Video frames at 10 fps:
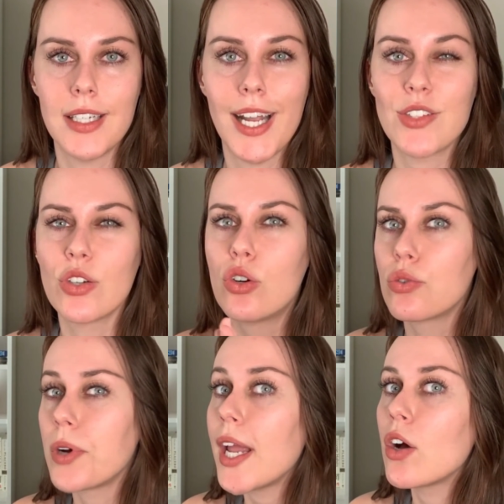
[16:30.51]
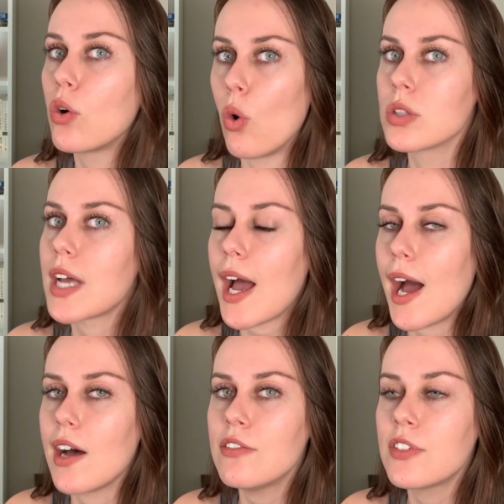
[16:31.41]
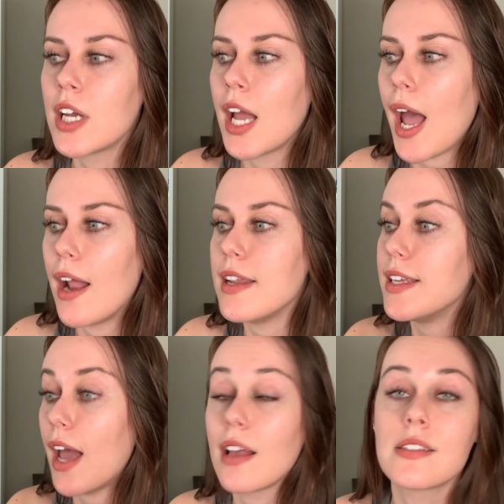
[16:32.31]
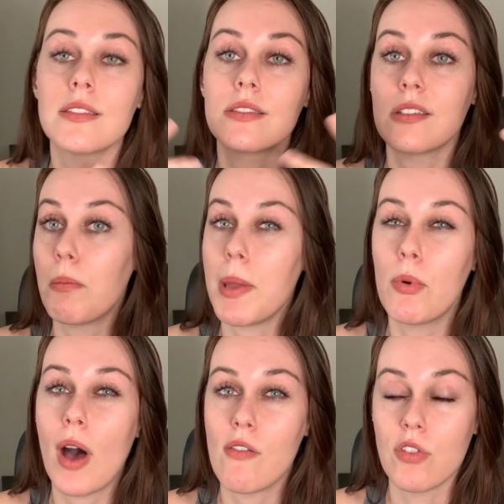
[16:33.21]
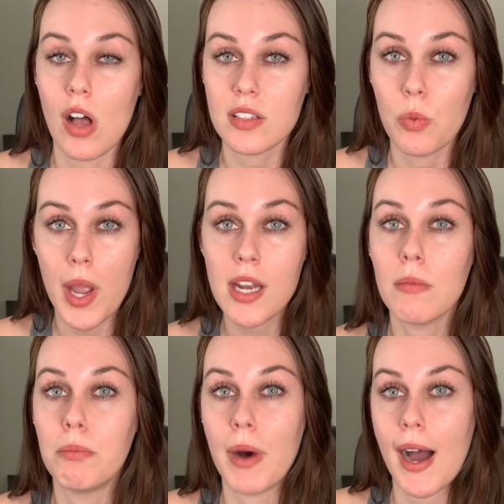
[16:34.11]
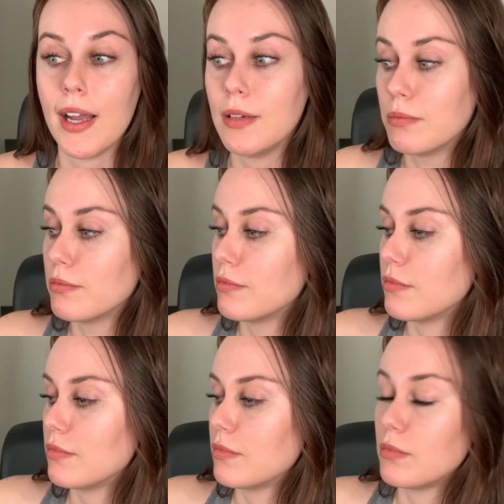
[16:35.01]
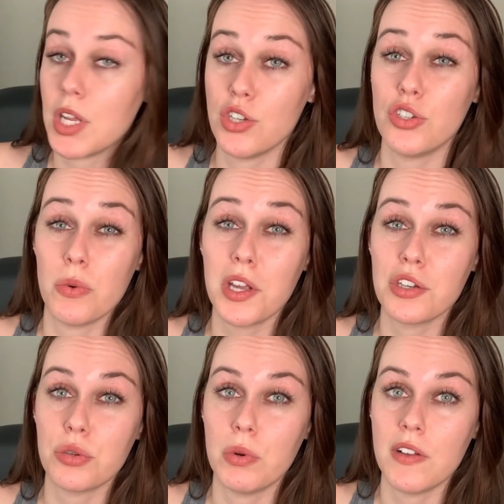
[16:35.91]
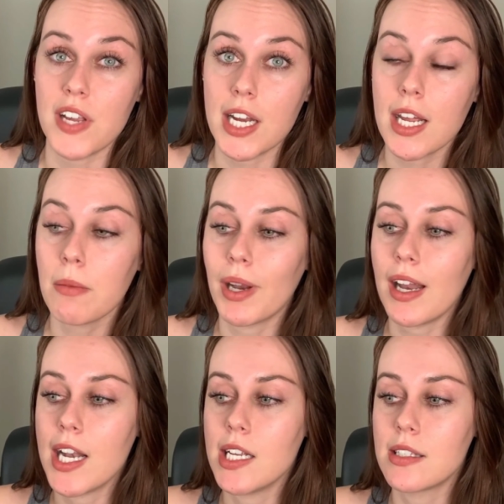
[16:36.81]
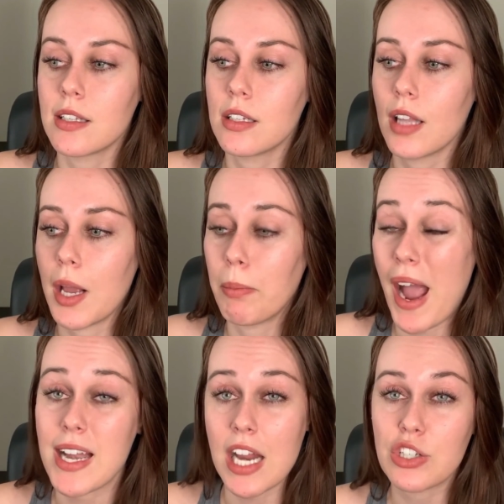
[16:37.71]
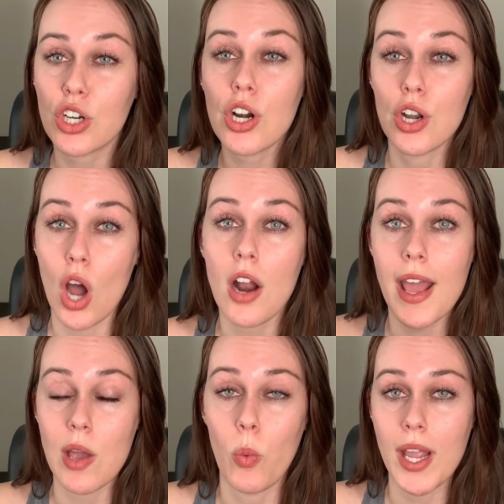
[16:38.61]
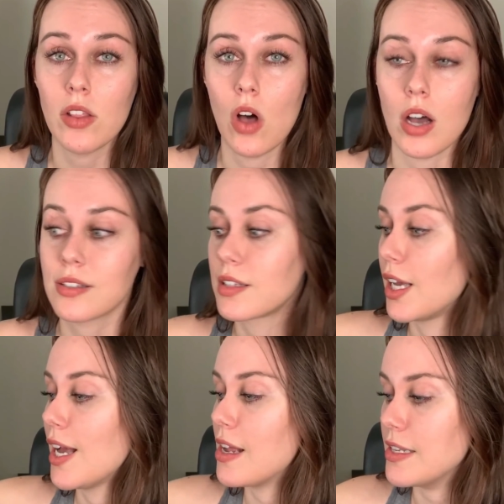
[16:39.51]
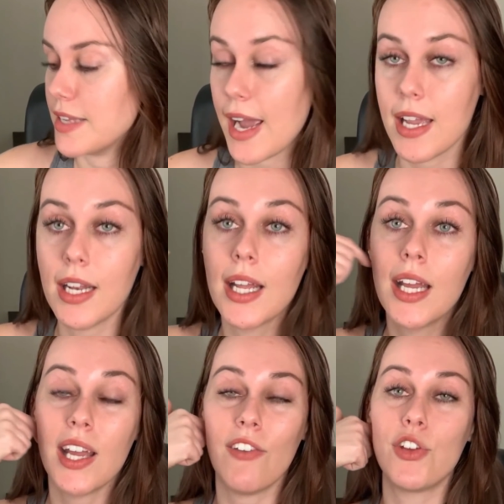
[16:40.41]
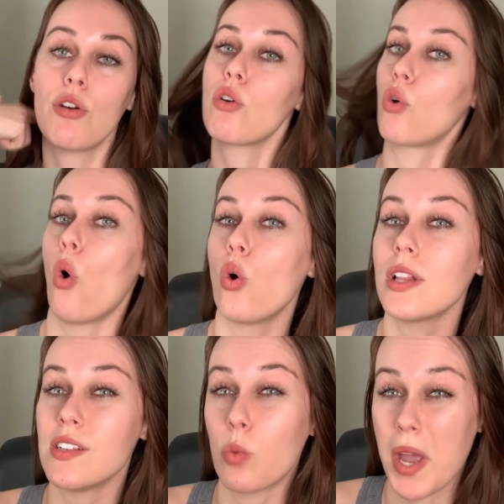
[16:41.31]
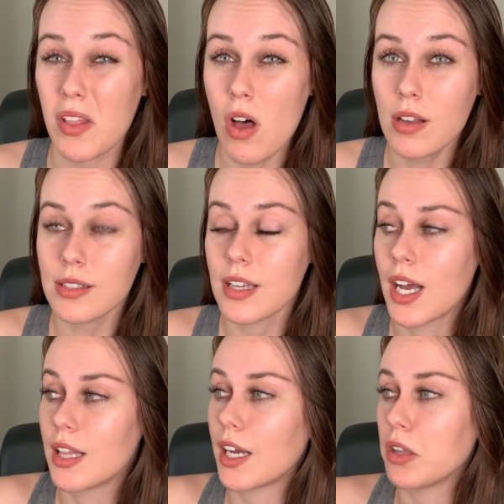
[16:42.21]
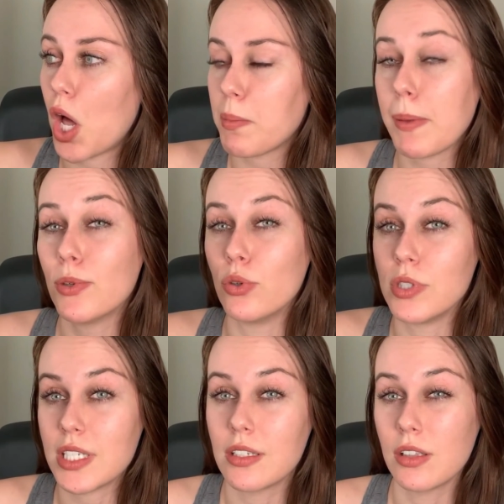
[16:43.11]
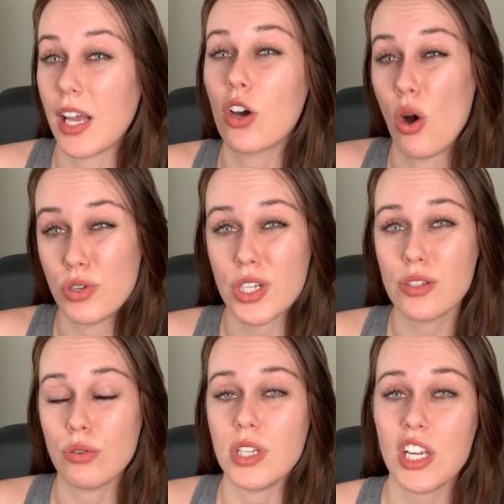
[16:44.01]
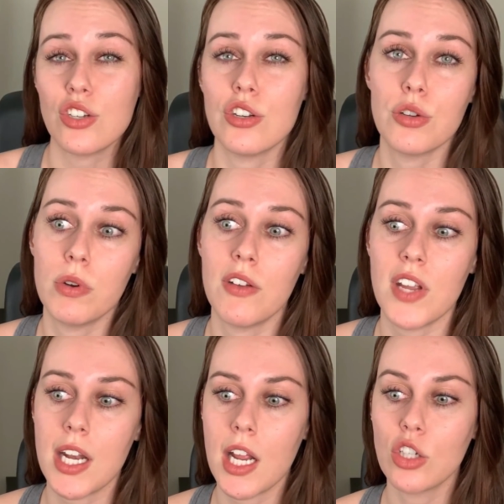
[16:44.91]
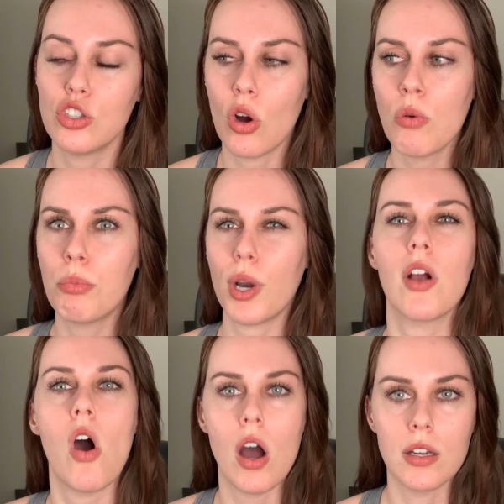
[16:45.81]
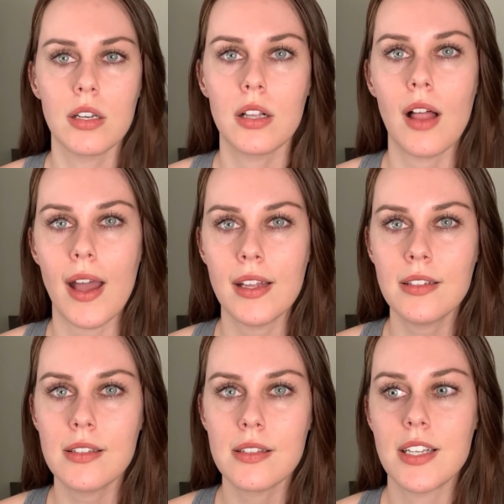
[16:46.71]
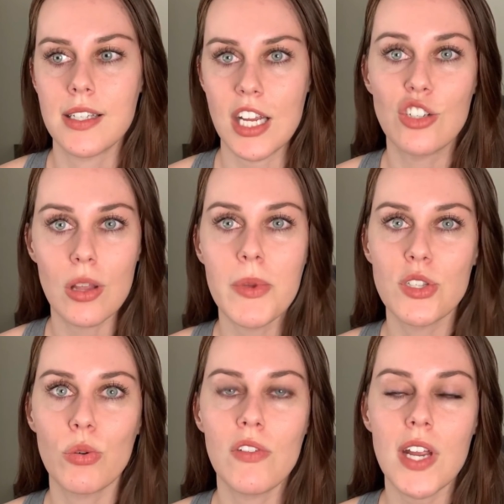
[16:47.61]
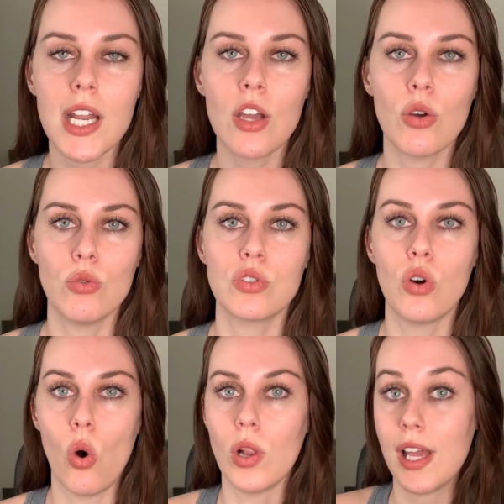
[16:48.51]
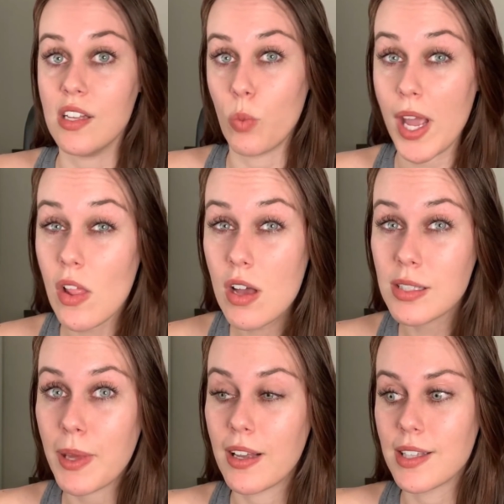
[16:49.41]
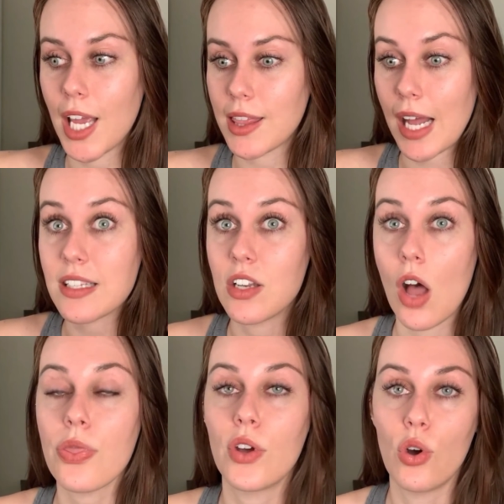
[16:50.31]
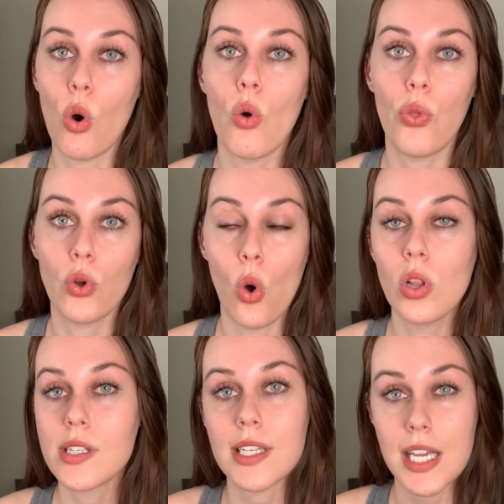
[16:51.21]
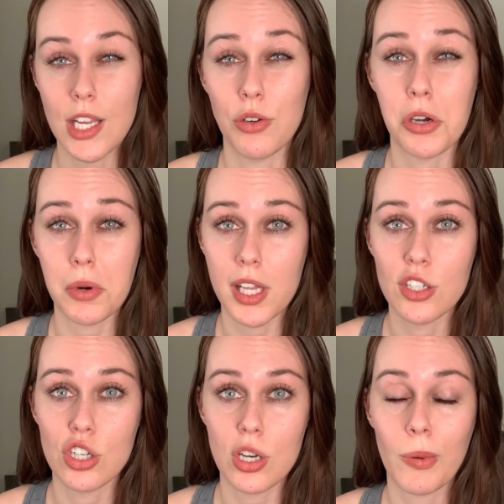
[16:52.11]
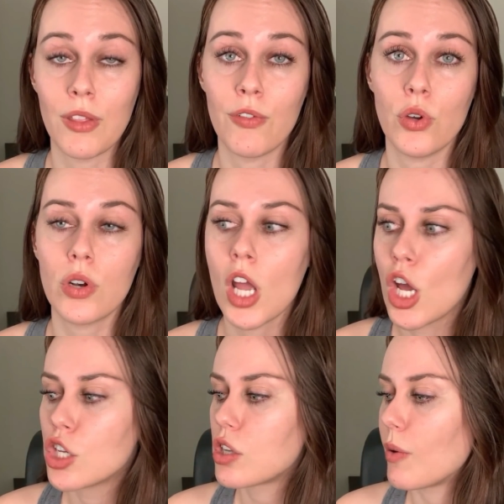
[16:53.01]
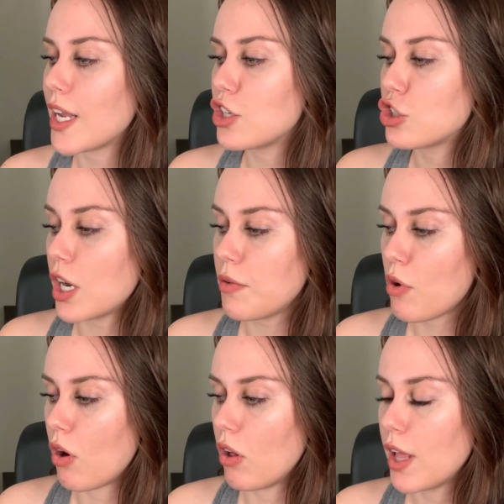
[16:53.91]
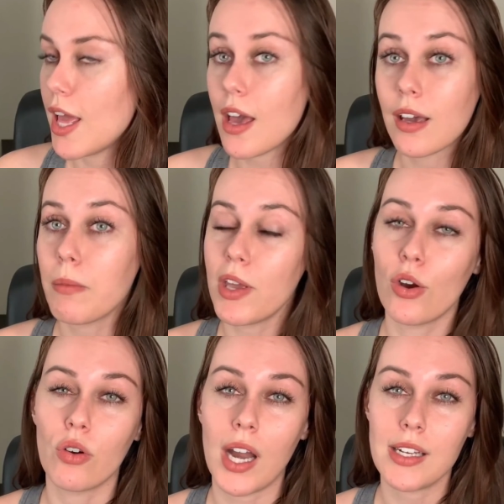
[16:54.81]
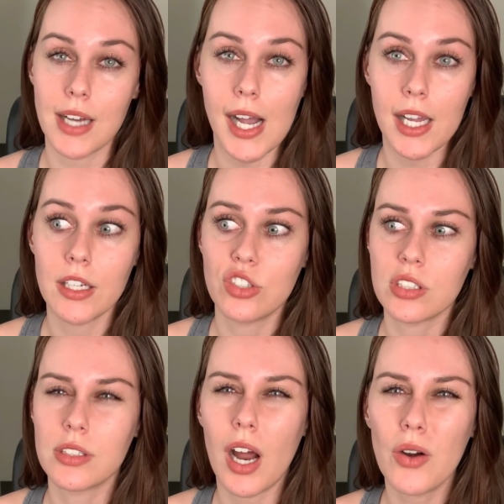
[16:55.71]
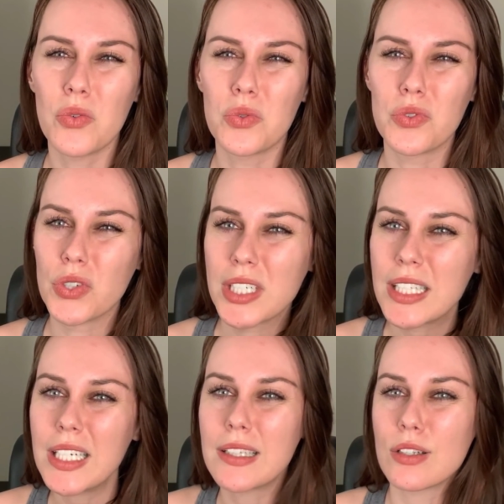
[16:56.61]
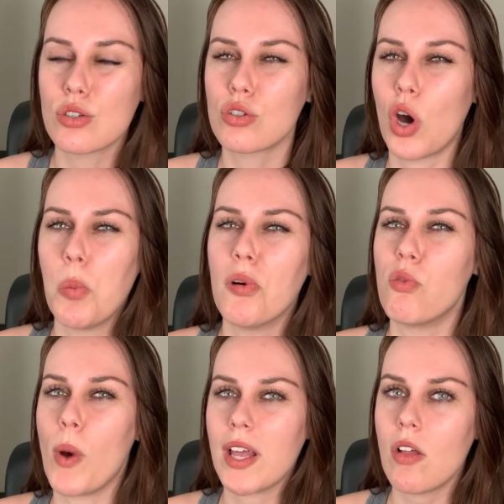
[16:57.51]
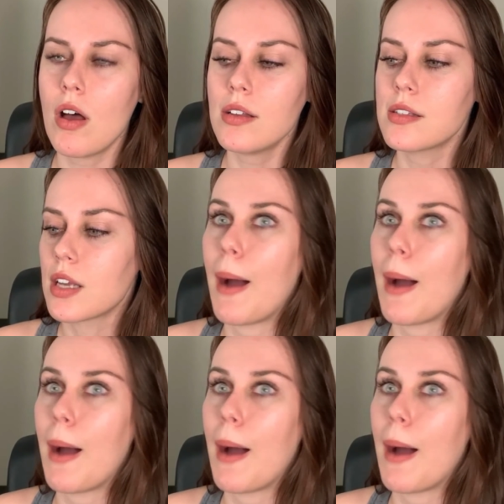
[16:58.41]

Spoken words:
It's a great goal to have. And yes, some people have lost weight by doing intuitive eating, but it is like by nature not a weight loss diet. If your goal is weight loss, like a lot of people who like coaches who teach intuitive eating don't bring on clients to teach them intuitive eating whose goal is weight loss, because like that's not the goal. The goal is to heal your relationship with food. So in general, it can be a great diet, just not really in the scope of weight loss.